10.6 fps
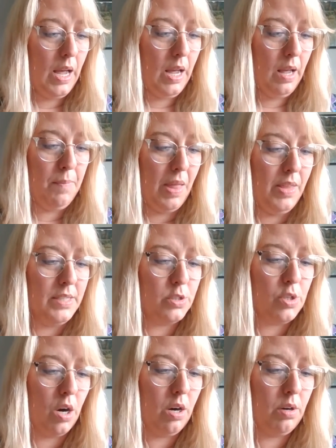And then
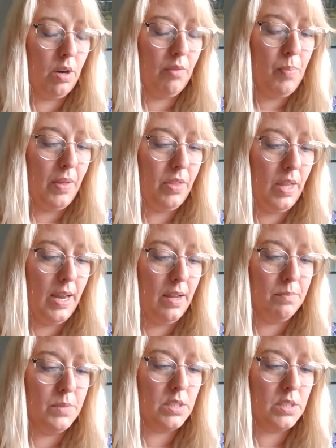Star of Bethlehem